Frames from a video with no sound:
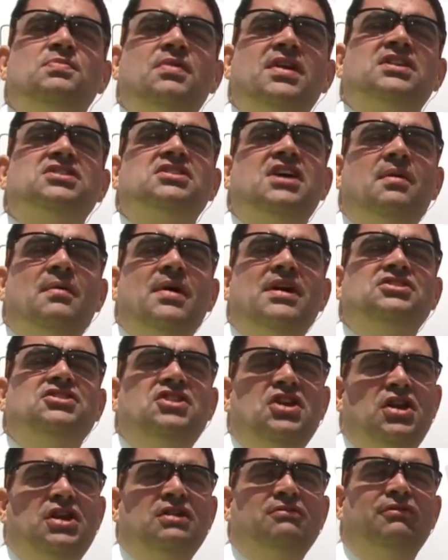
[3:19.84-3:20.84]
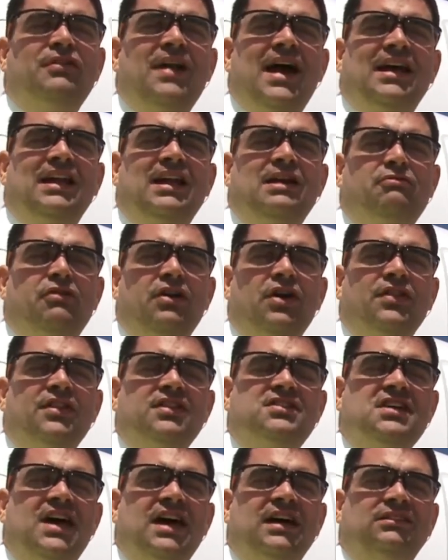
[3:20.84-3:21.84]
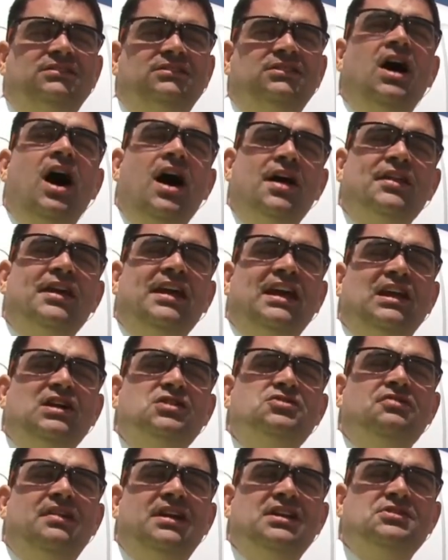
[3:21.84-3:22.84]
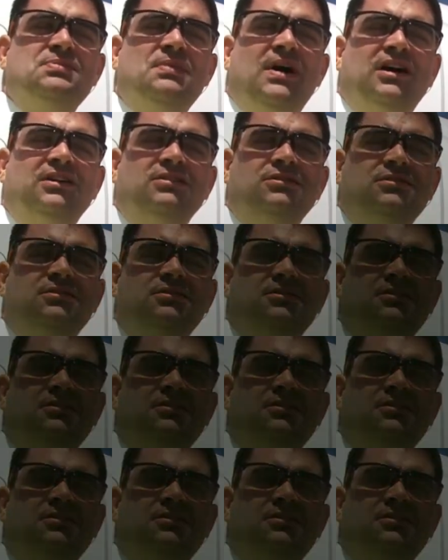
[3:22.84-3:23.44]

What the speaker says: the British Airways Union flag livery on the tail. I think it looks really smart.